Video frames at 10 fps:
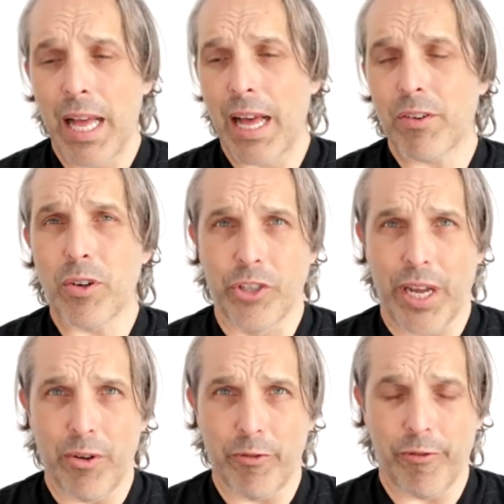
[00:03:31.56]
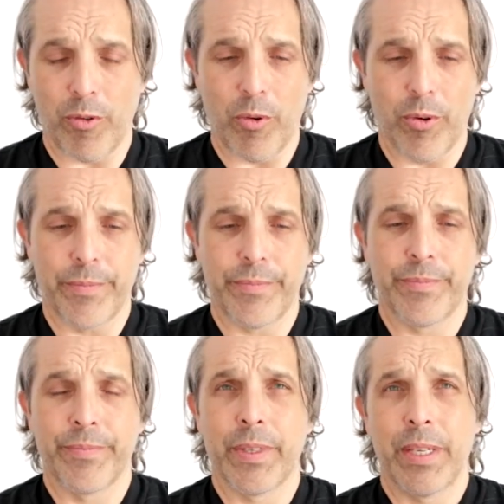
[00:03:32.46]
I've got a tiled floor.
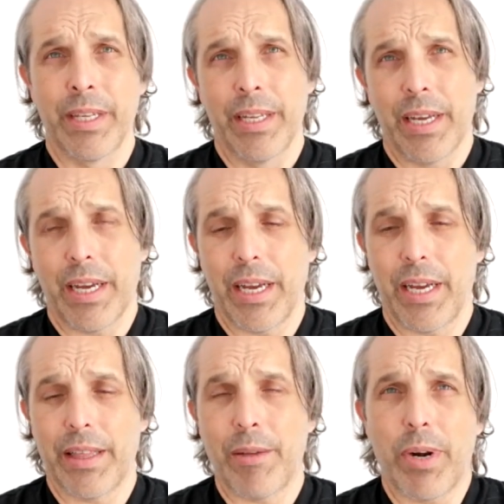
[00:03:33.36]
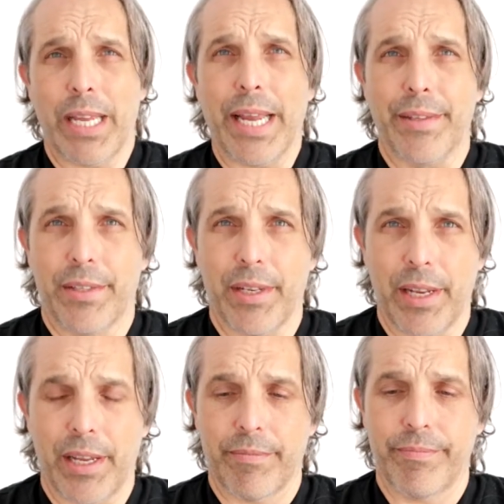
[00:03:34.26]
They break
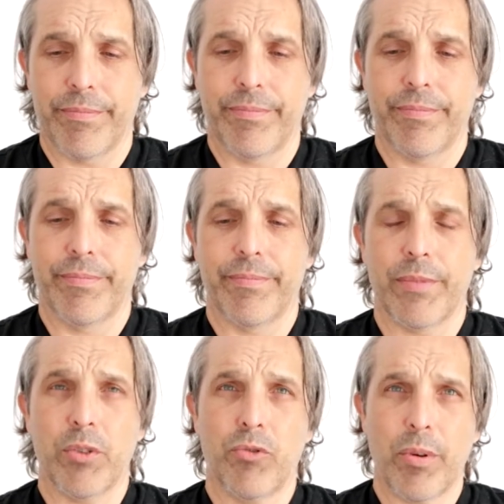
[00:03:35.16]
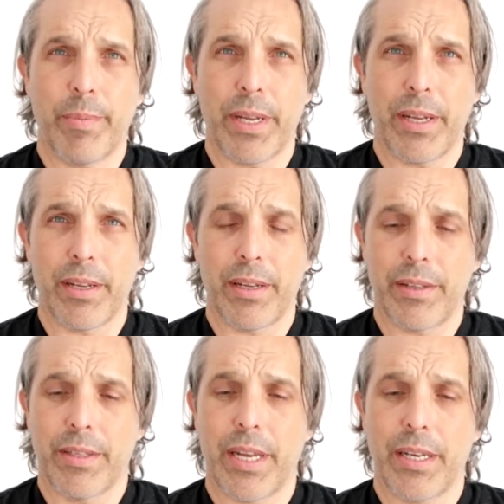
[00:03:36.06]
instantly. You drop it,
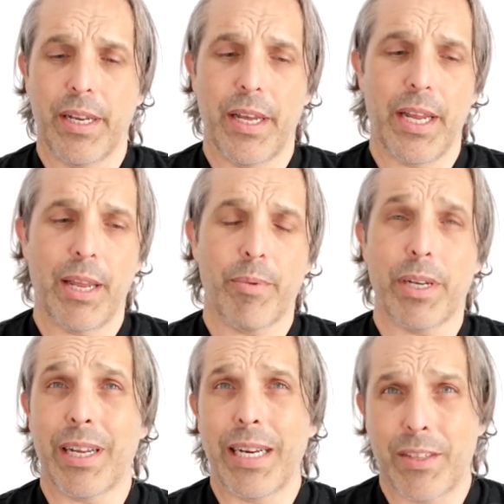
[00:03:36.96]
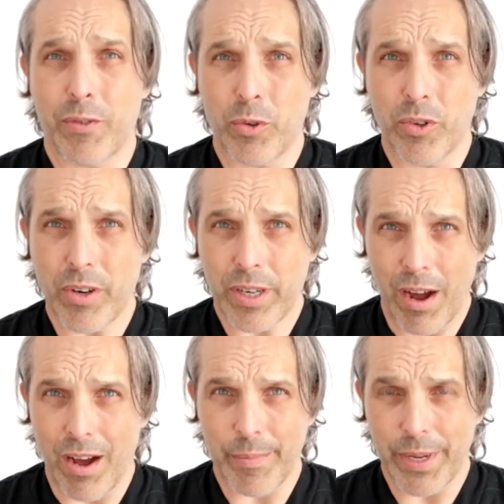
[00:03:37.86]
then it breaks. Unless, of course, you've got a
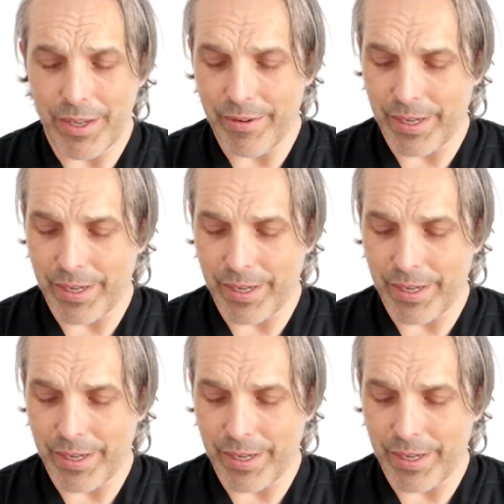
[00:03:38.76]
carpet, you're